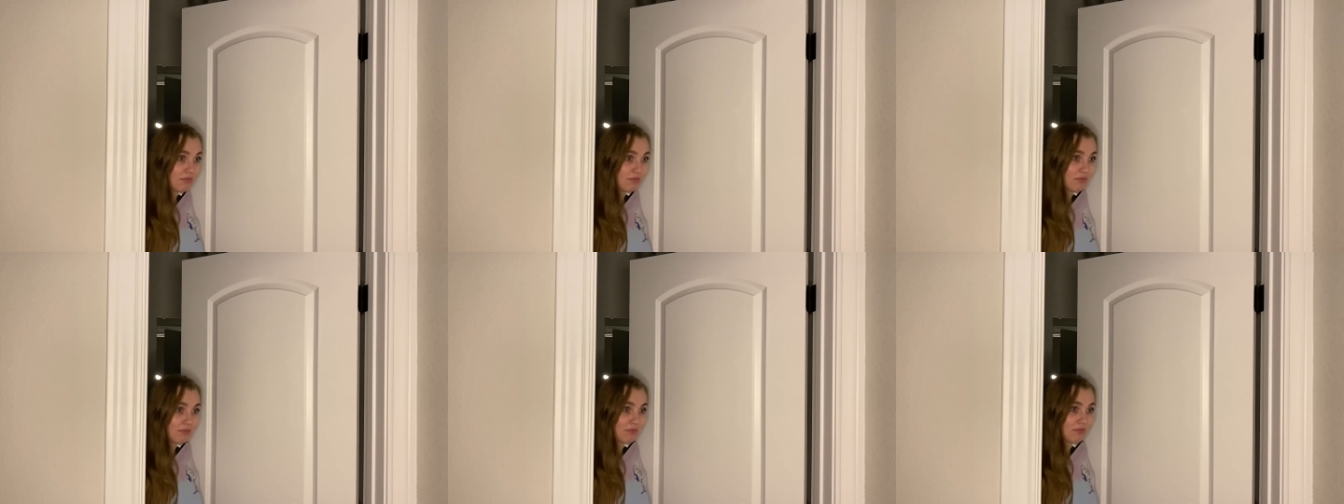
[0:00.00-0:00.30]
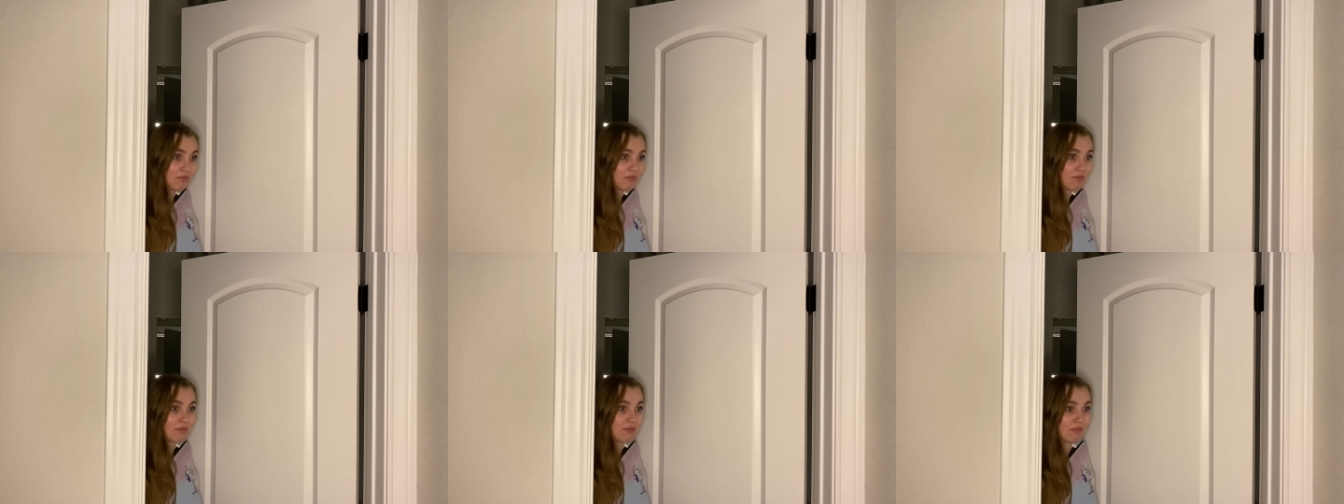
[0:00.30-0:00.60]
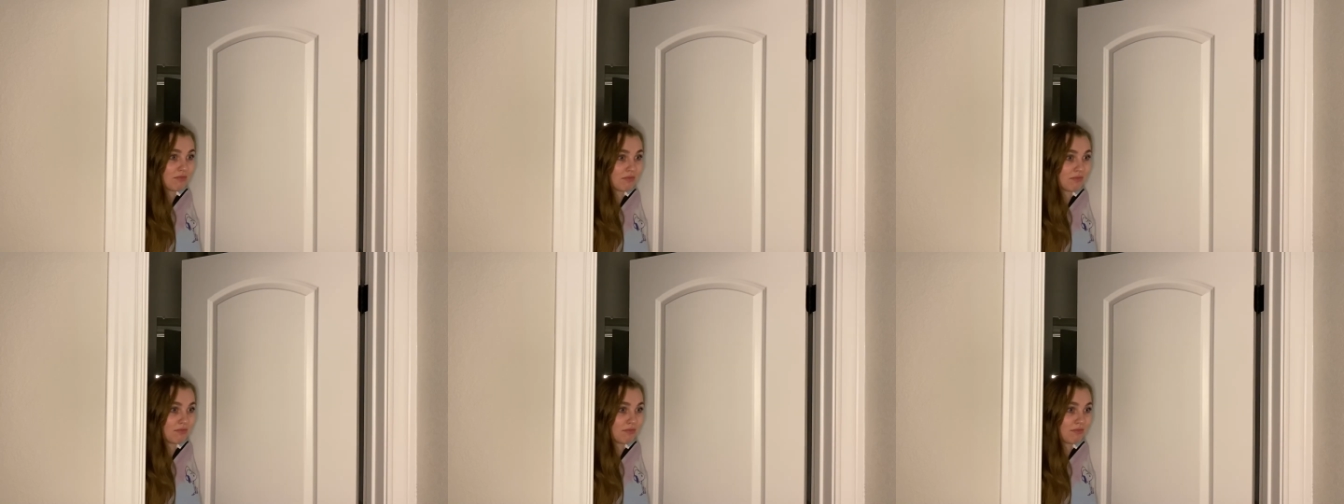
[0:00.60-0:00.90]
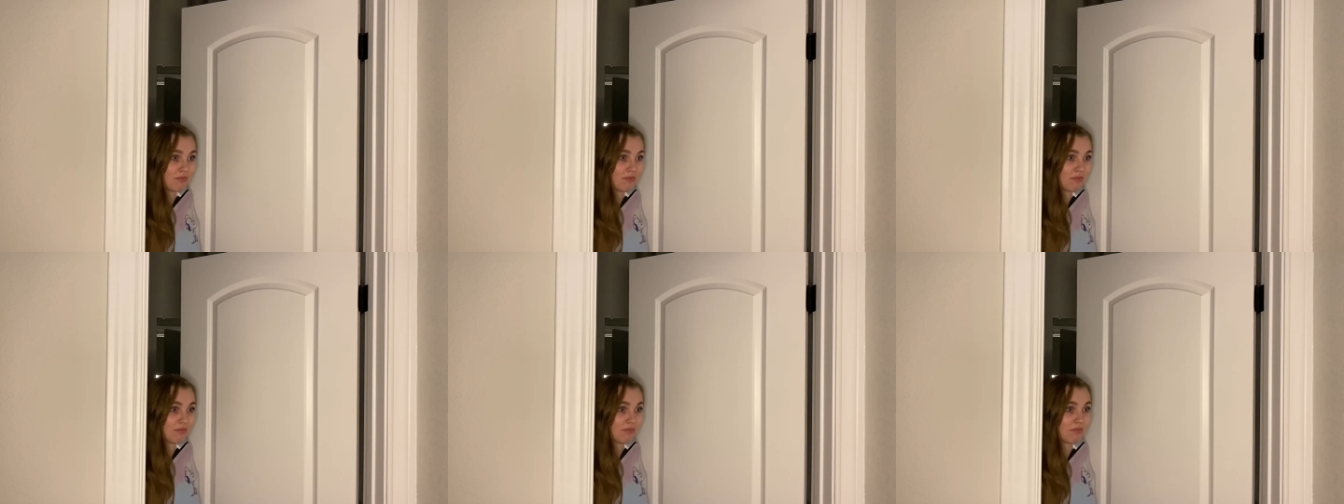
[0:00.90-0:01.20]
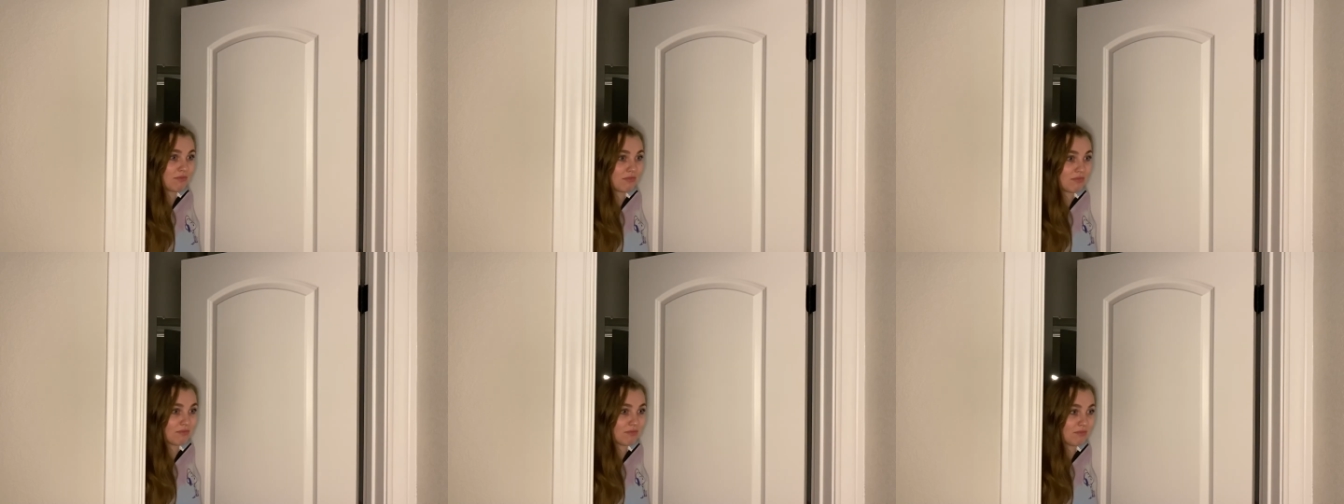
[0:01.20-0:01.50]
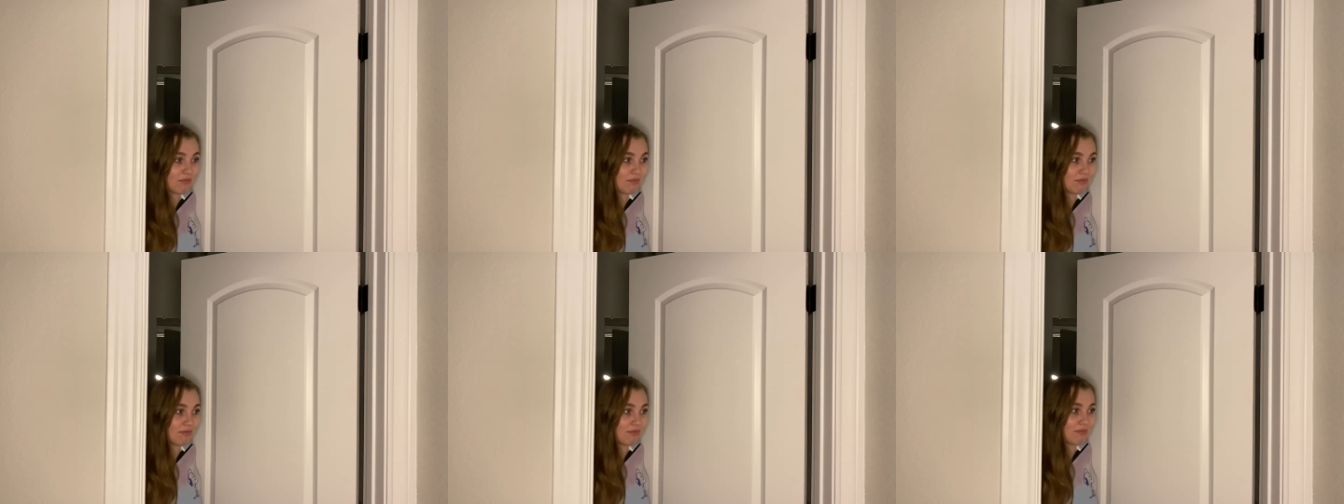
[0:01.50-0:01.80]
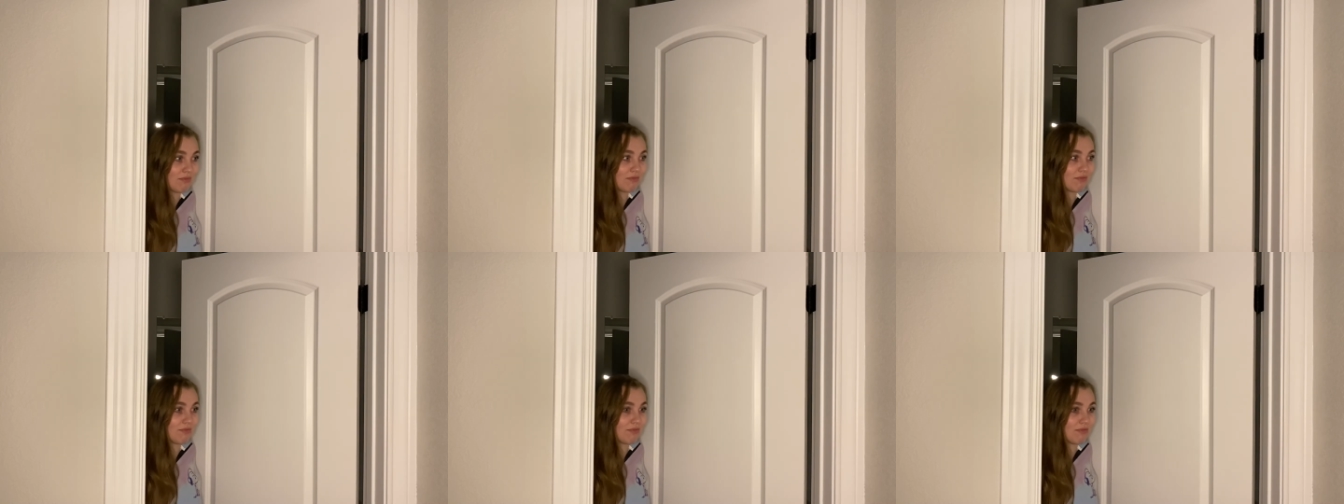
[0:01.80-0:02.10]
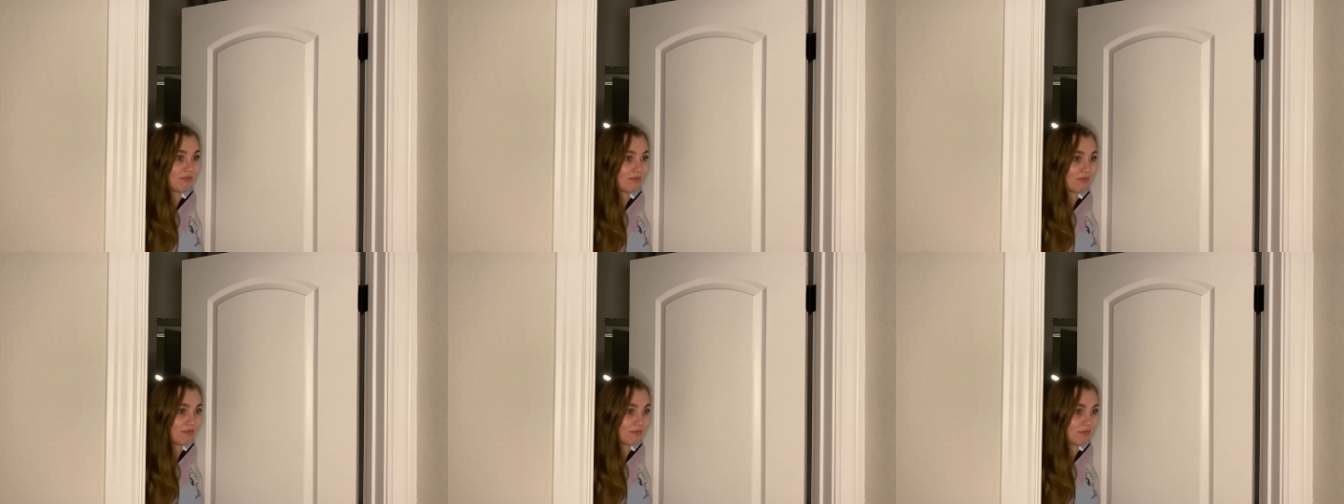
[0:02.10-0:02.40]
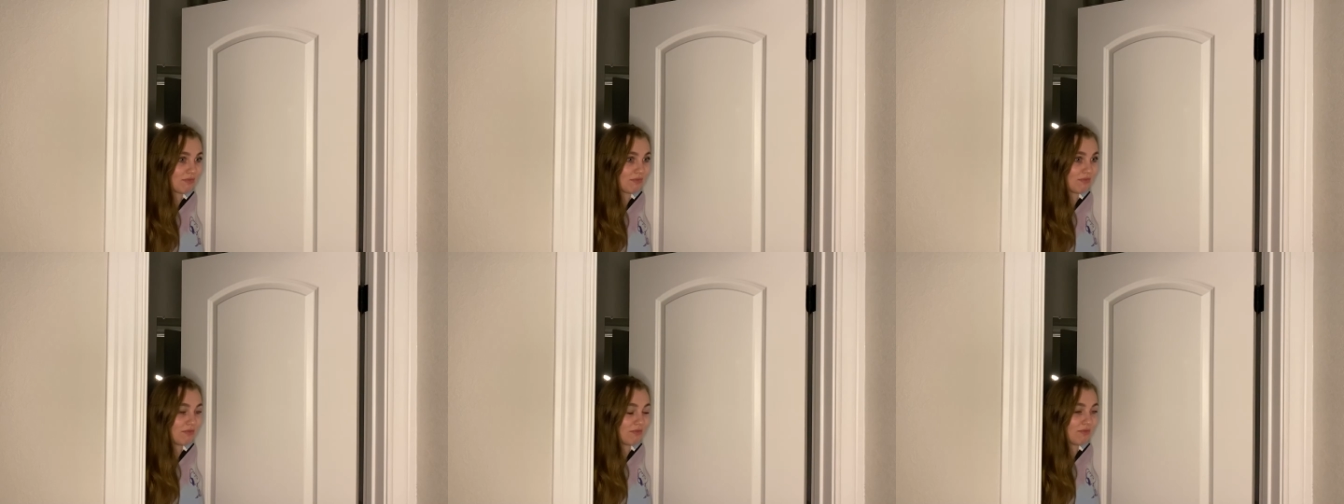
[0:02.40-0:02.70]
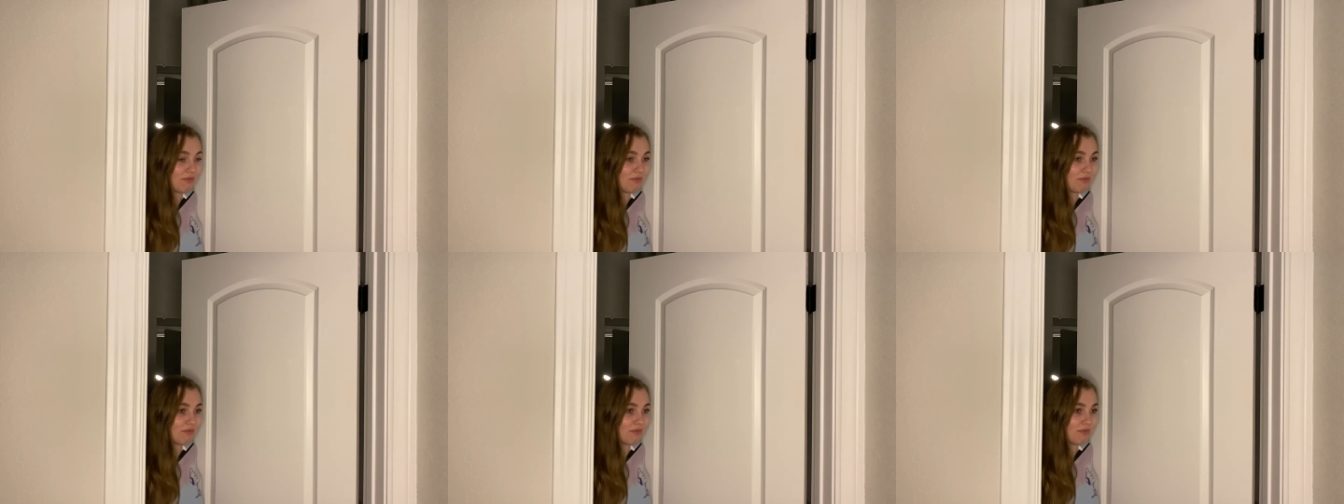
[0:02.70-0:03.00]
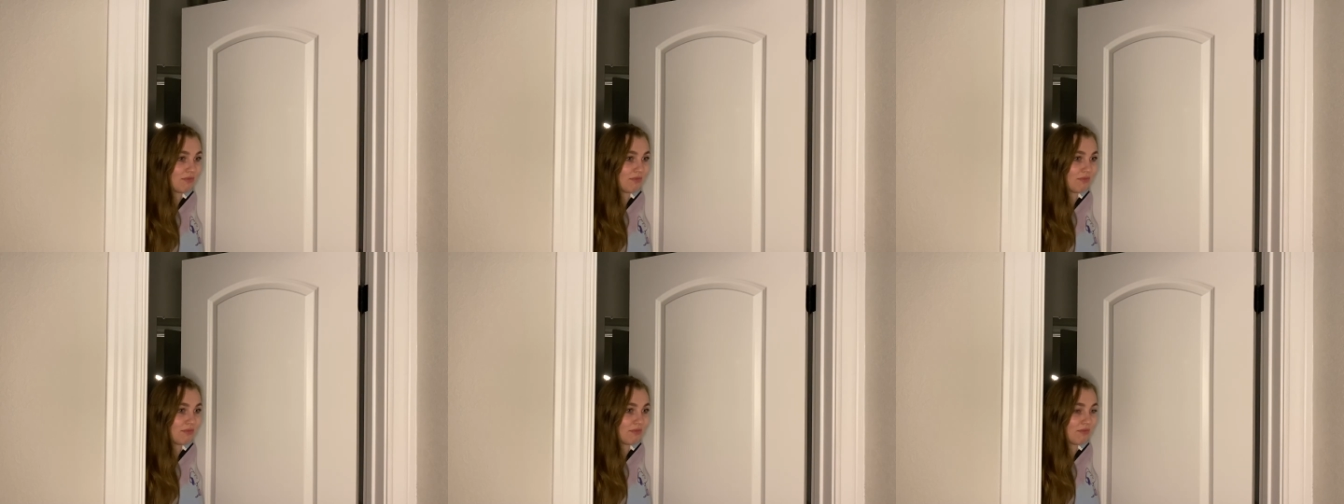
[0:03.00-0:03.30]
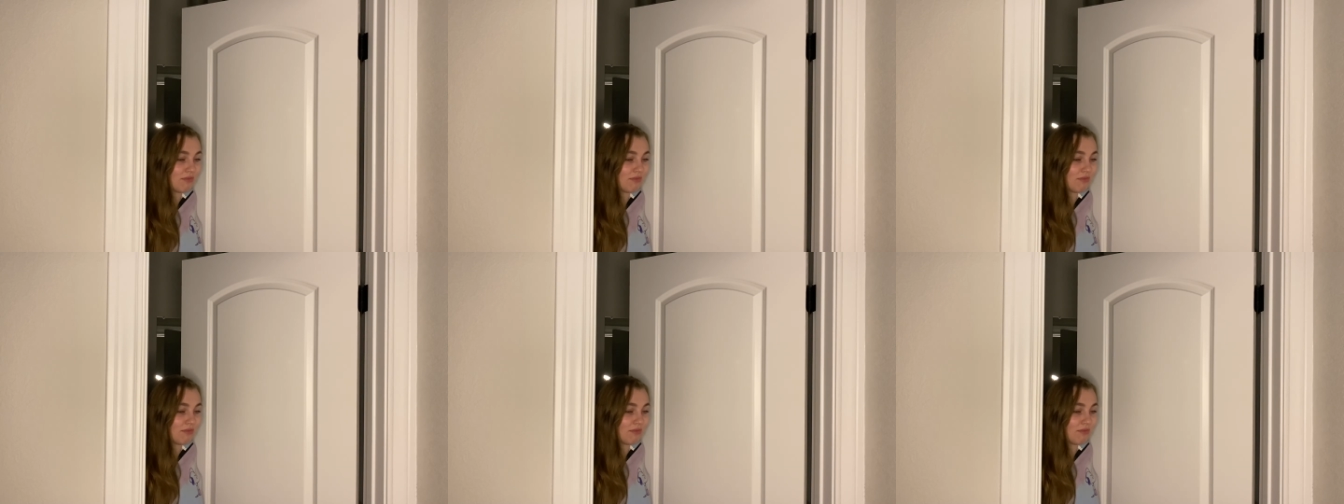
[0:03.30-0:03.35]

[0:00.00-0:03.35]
Like, come on now. You didn't used to do stuff like this.